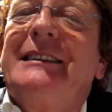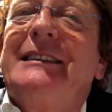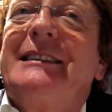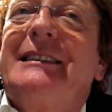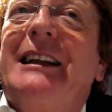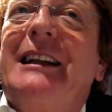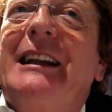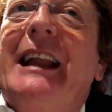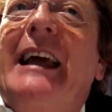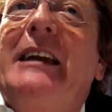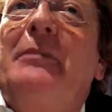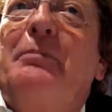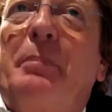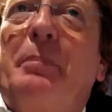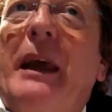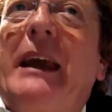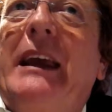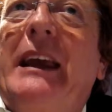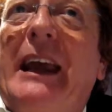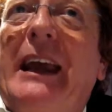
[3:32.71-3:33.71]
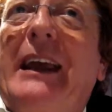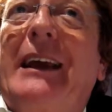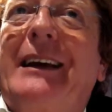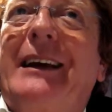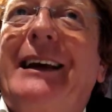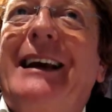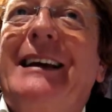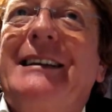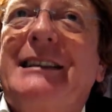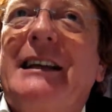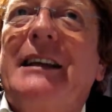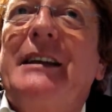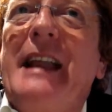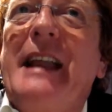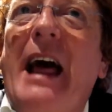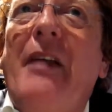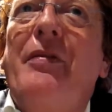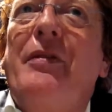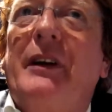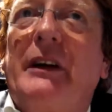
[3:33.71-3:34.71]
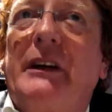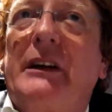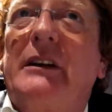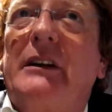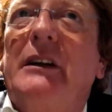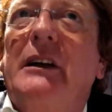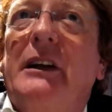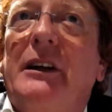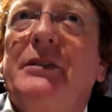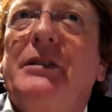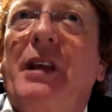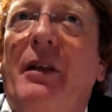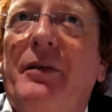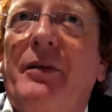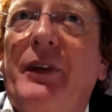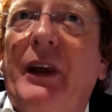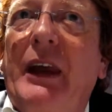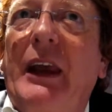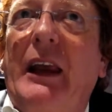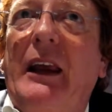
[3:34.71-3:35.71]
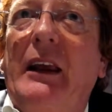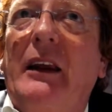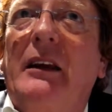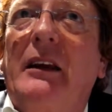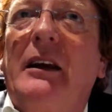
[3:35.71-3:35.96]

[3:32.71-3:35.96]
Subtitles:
the late picking is another thing.